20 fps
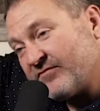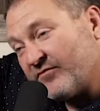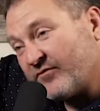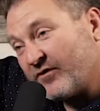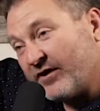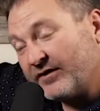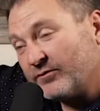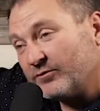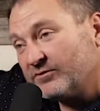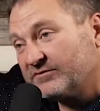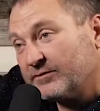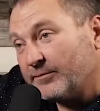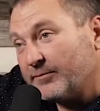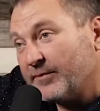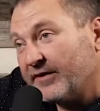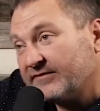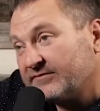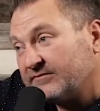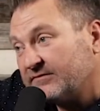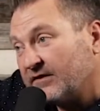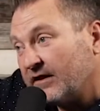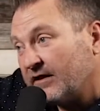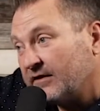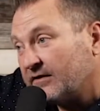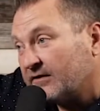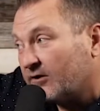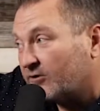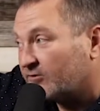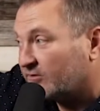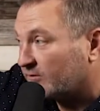Friday was the best day
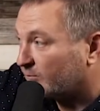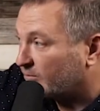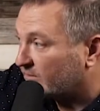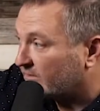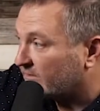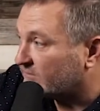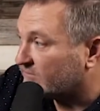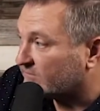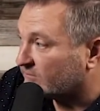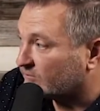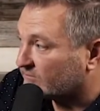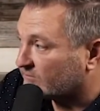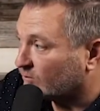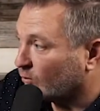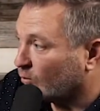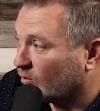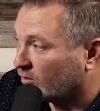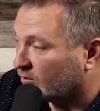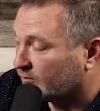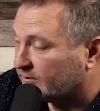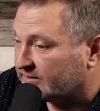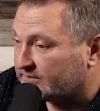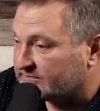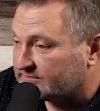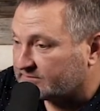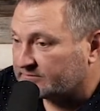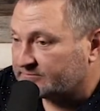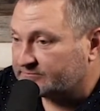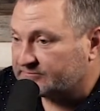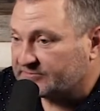to go to the beach. It was the
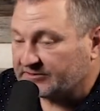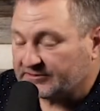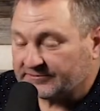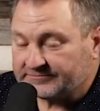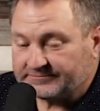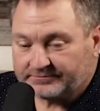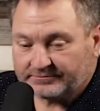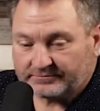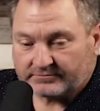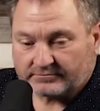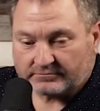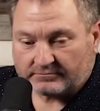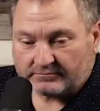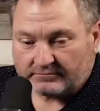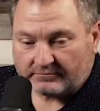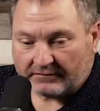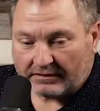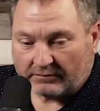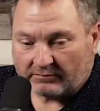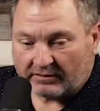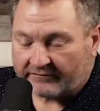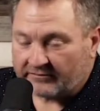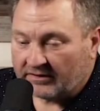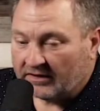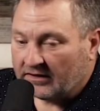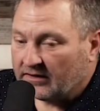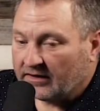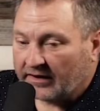warmest, you know, whatever.